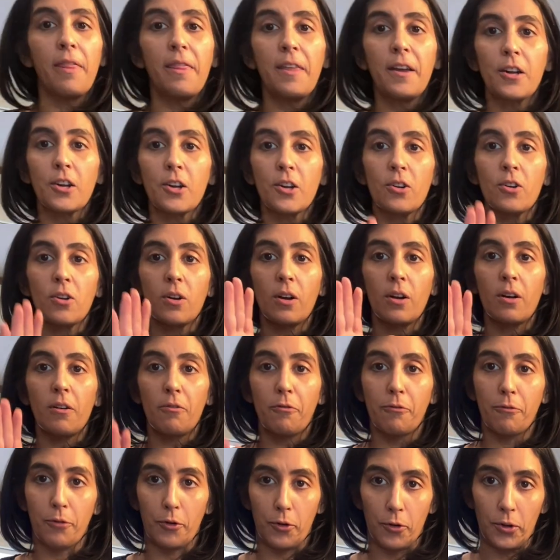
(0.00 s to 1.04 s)
They're
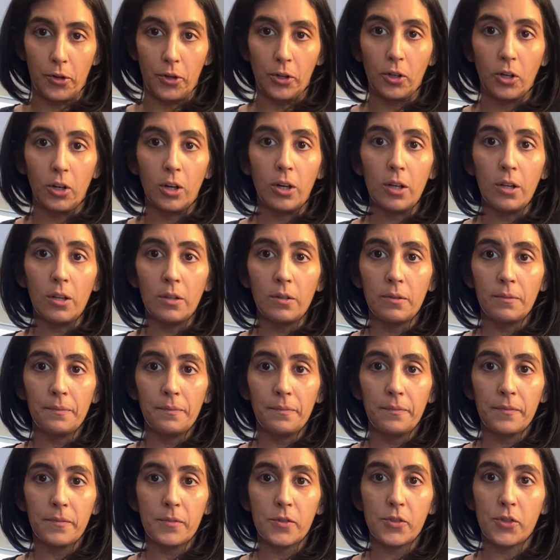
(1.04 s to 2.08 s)
vertical,
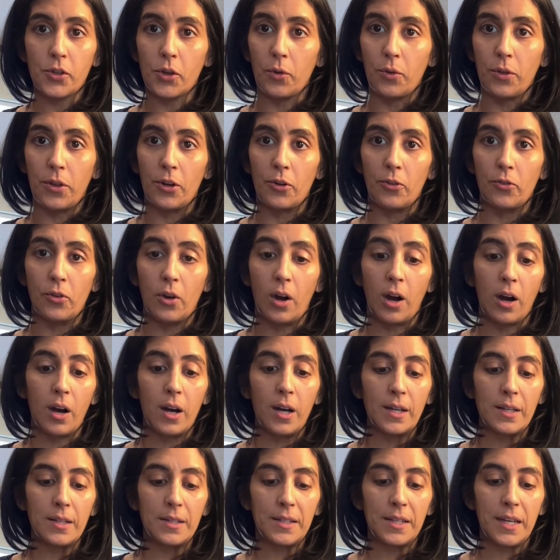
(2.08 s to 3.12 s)
so they're
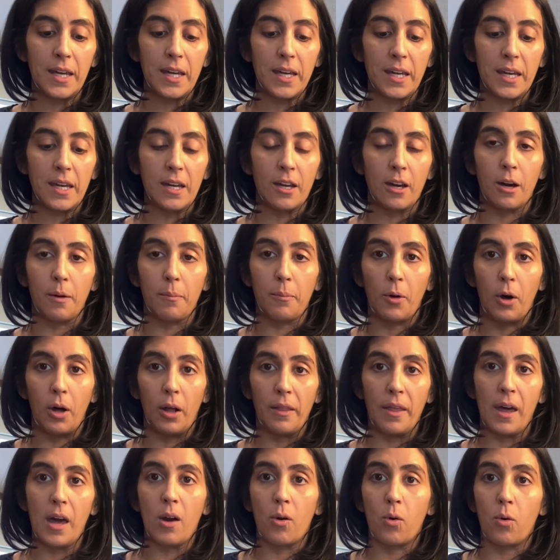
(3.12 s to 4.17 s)
not taking up all
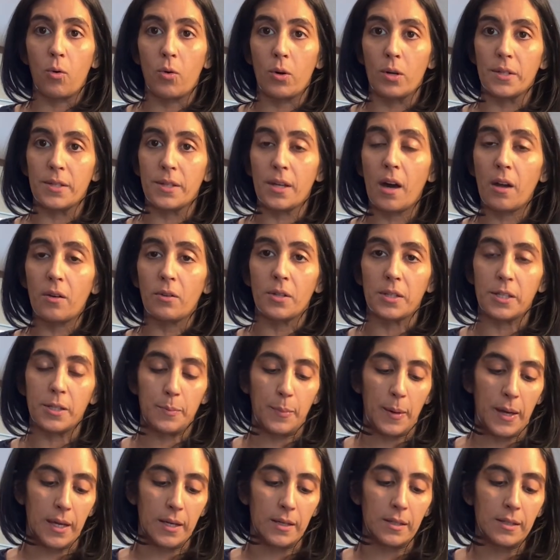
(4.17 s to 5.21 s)
that horizontal
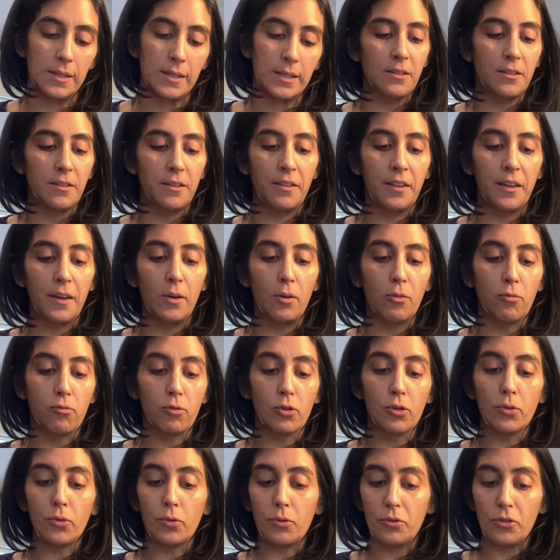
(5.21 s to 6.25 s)
space, and they'll
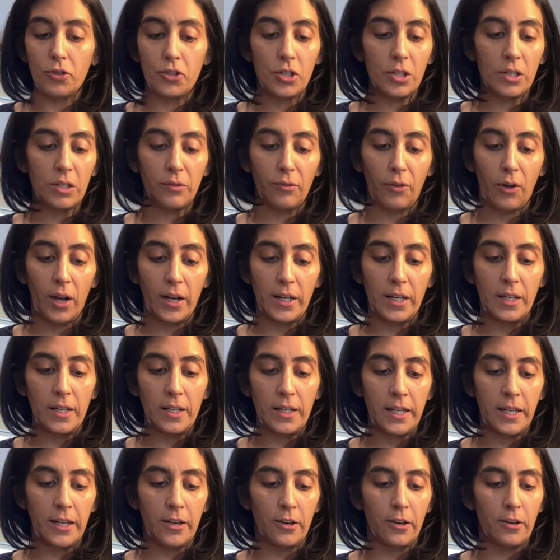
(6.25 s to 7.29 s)
root just fine in
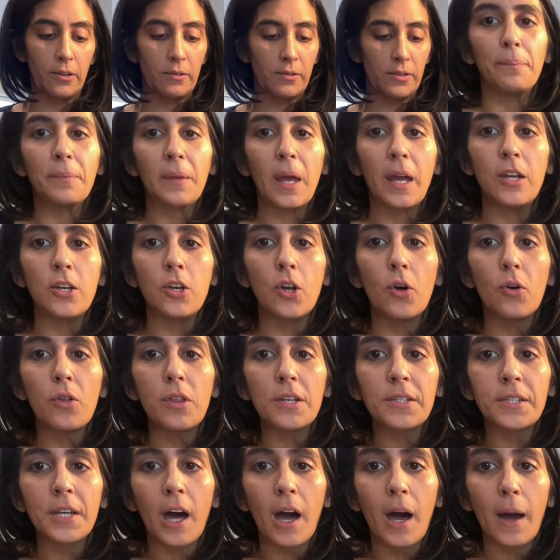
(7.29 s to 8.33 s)
here. I know
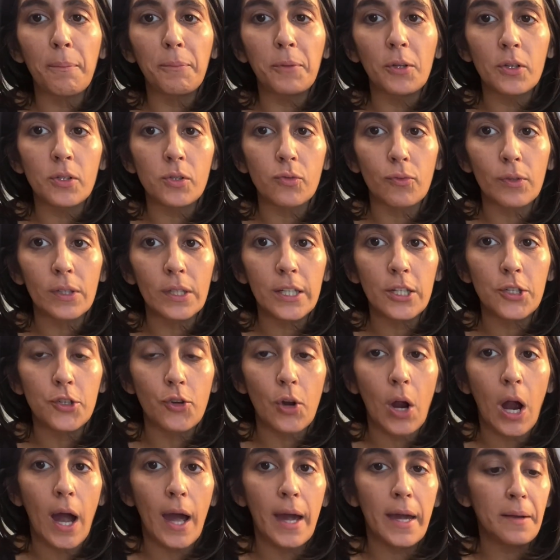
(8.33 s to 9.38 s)
the top looks really
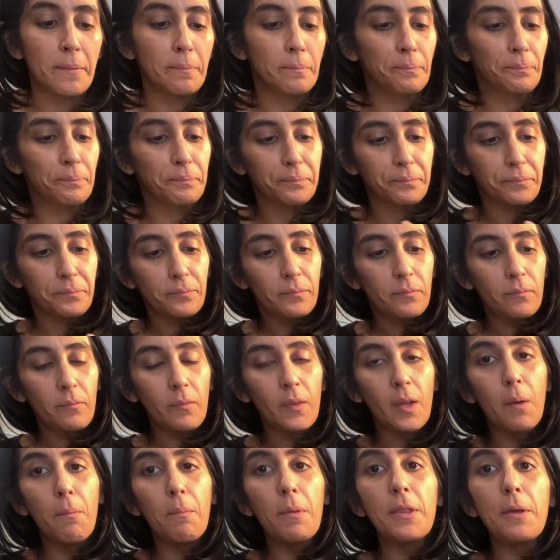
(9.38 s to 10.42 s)
dry,
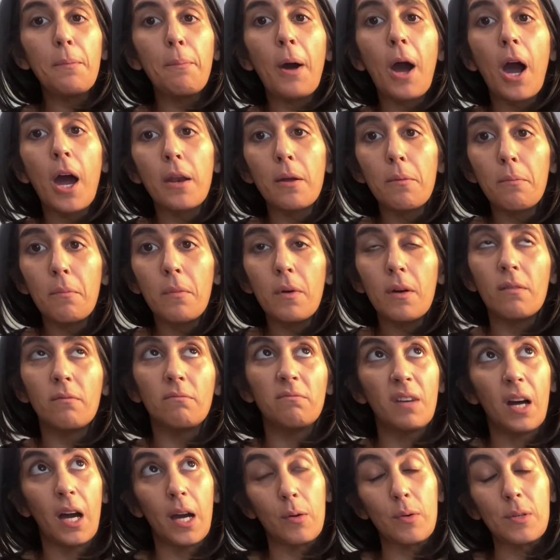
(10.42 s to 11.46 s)
but the bottom,
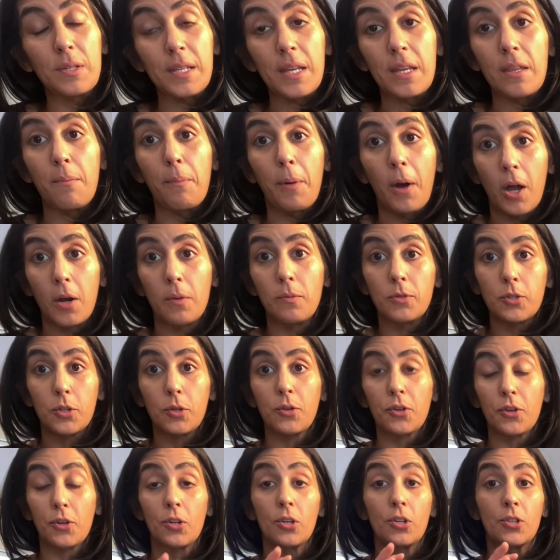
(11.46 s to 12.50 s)
I would say the bottom
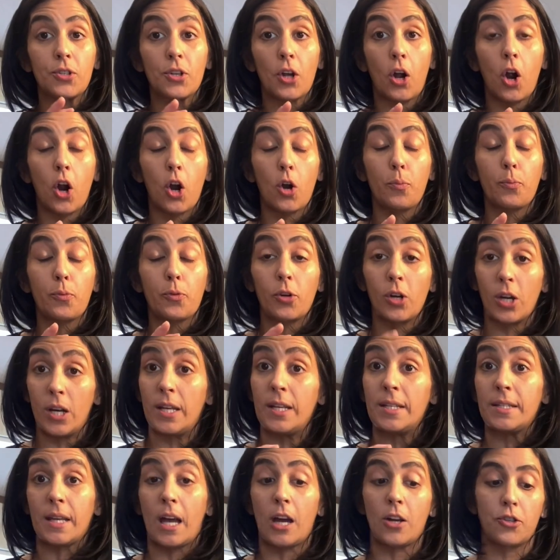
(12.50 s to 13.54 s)
2/3 are
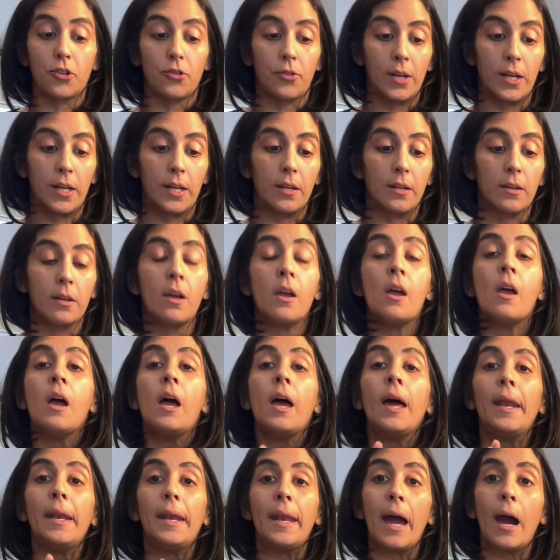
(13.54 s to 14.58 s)
pretty saturated.
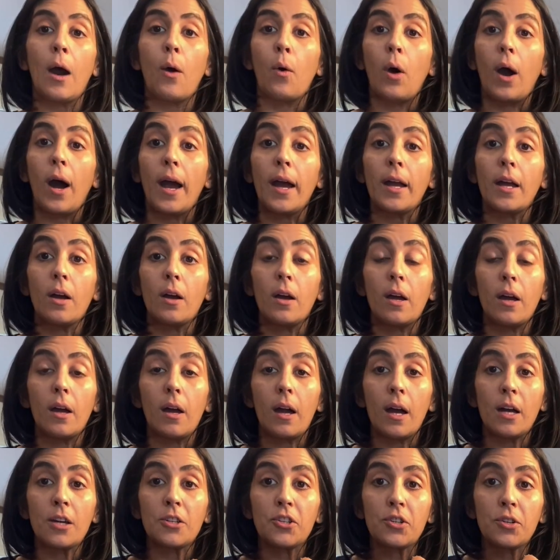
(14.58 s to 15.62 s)
Now,
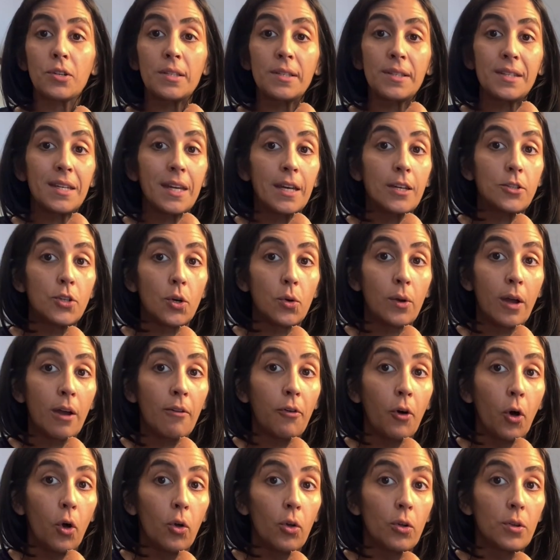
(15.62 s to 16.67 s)
as you can see, I don't
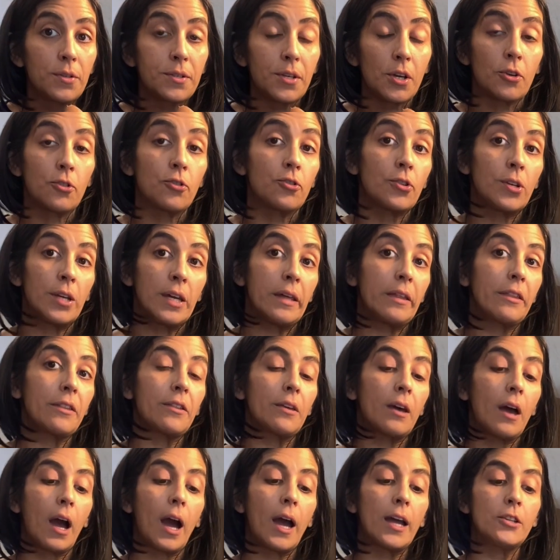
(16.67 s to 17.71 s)
have holes underneath.
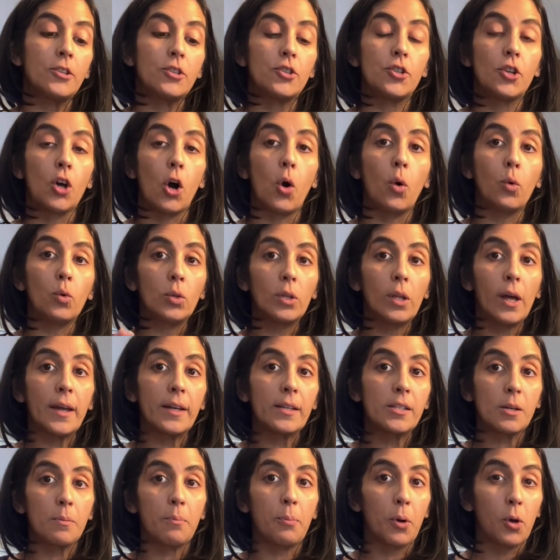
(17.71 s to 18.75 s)
I don't
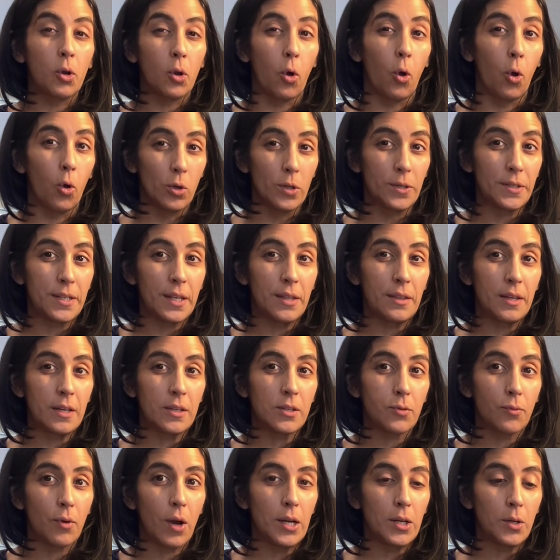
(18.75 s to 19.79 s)
like to put holes in
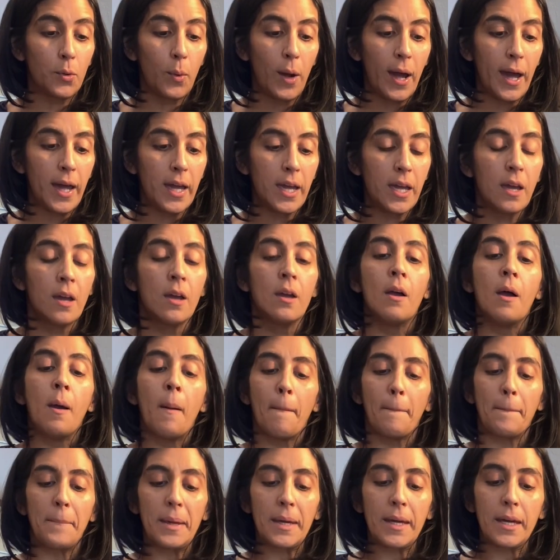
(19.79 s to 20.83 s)
this right away
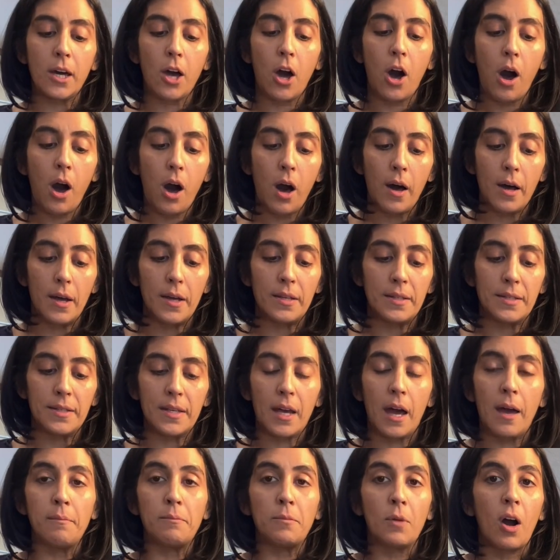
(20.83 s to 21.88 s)
because
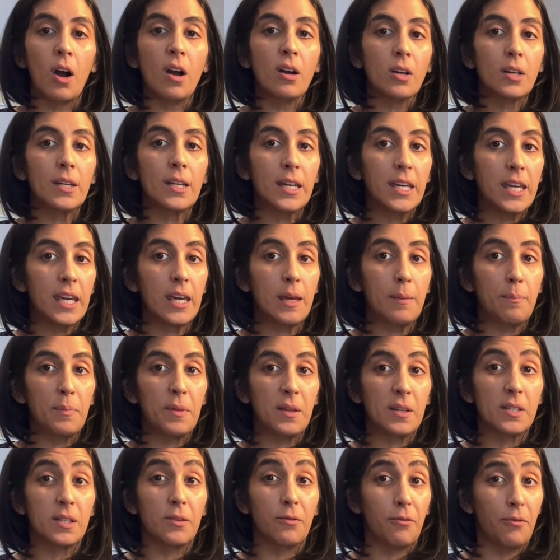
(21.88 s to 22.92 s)
I'm not going to keep
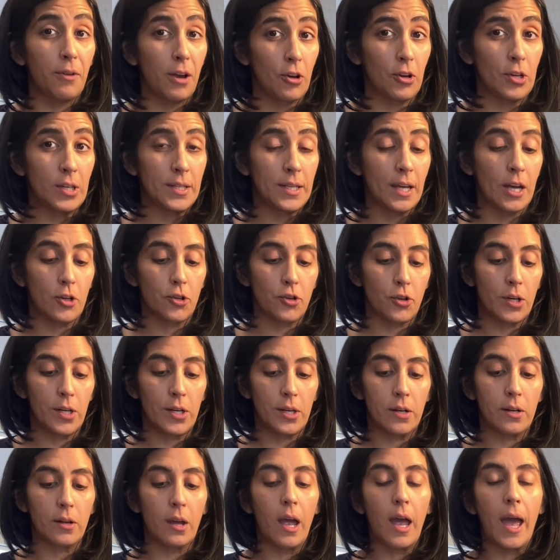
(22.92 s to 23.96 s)
this very
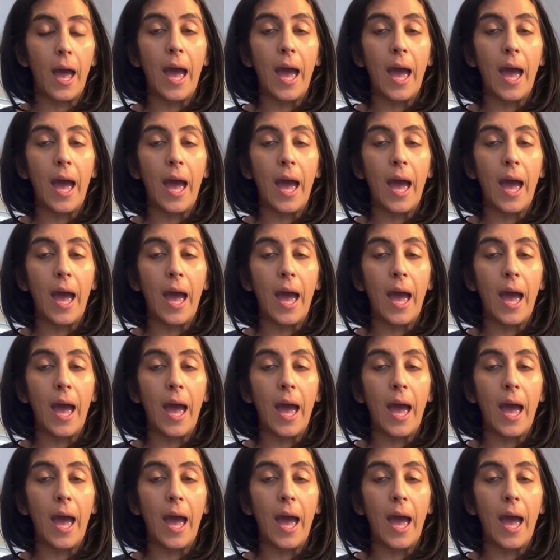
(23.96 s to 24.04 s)
saturated.